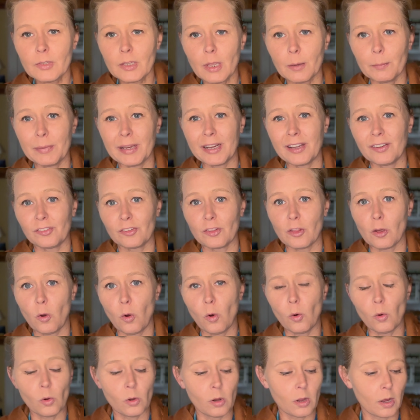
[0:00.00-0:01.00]
because of the
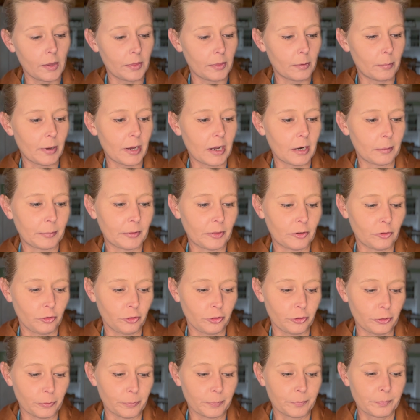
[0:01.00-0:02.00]
hole on the bottom of the
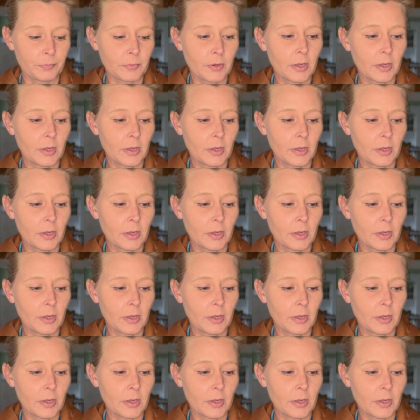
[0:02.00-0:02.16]
shoe.